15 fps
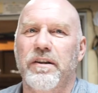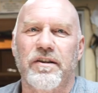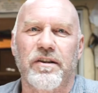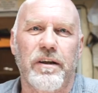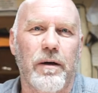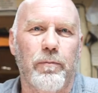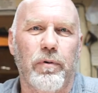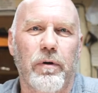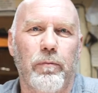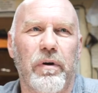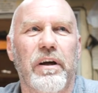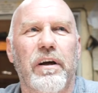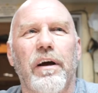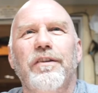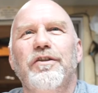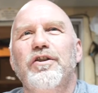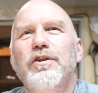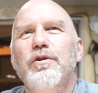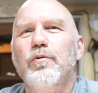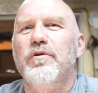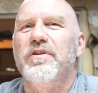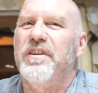Skipper, because
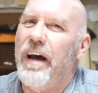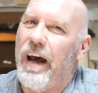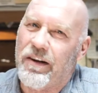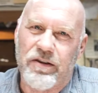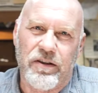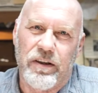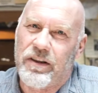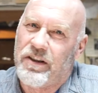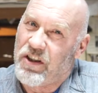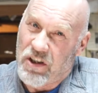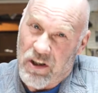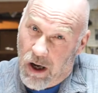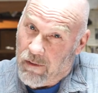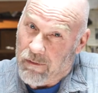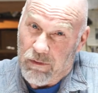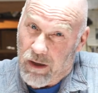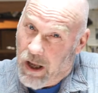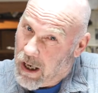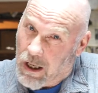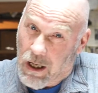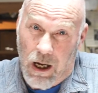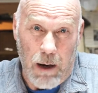you tested stuff
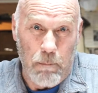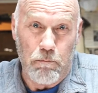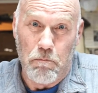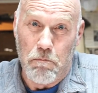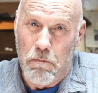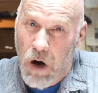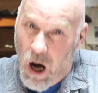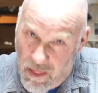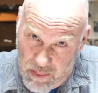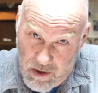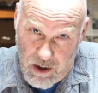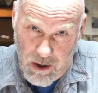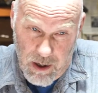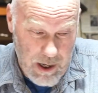like a mother,